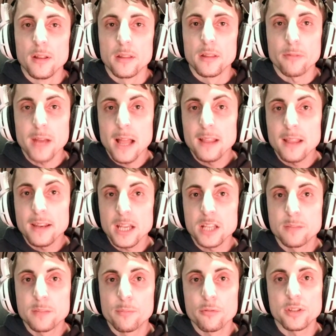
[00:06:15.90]
The reality
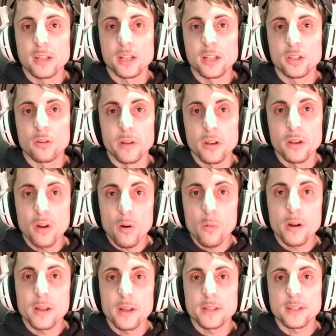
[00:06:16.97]
is boosting is going
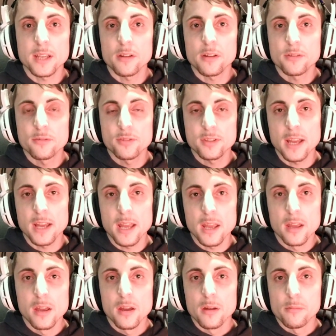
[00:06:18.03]
nowhere. It's here to stay.
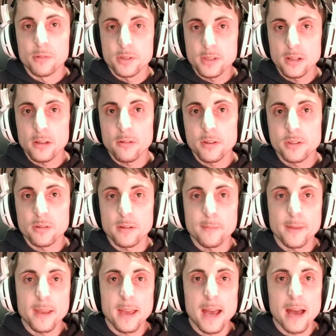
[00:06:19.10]
We're still going to
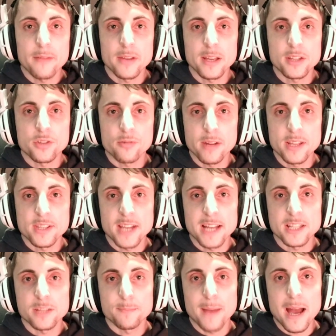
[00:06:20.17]
be having trade
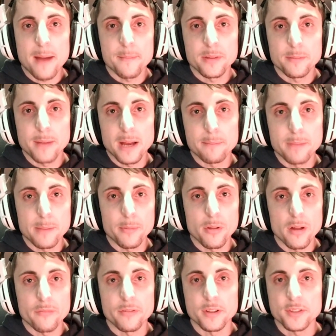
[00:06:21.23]
chat spammed by people
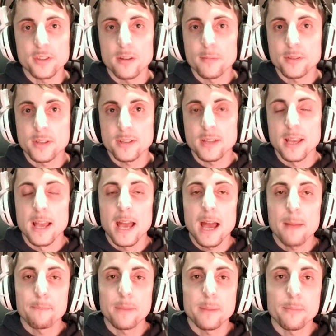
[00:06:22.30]
offering services,
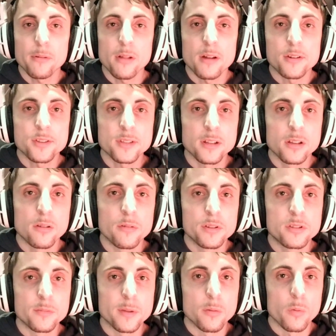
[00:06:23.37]
and people are still going
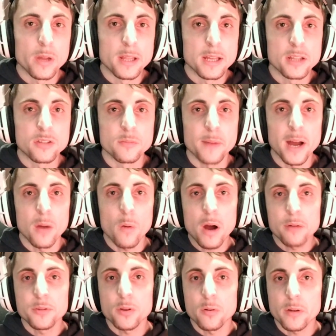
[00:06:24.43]
to be willing to buy
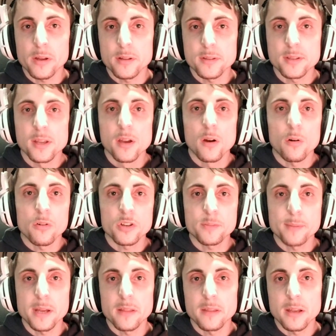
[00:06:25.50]
WoW tokens or
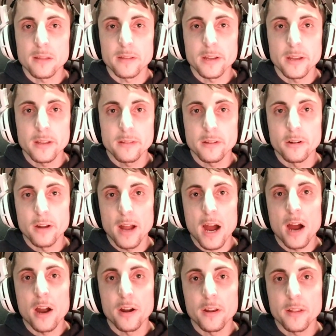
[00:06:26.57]
spending their
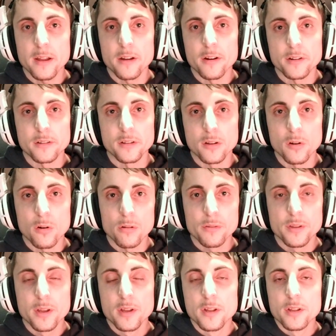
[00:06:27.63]
hard-earned
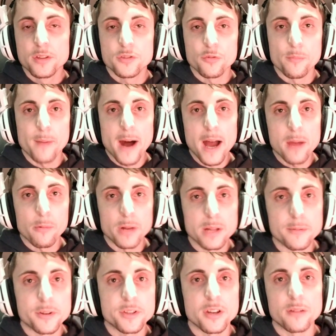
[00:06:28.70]
gold to buy
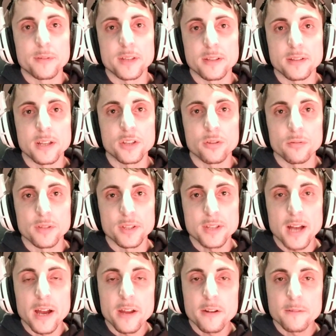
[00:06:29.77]
whatever services they so
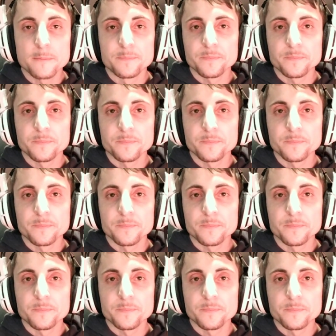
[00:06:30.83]
desire.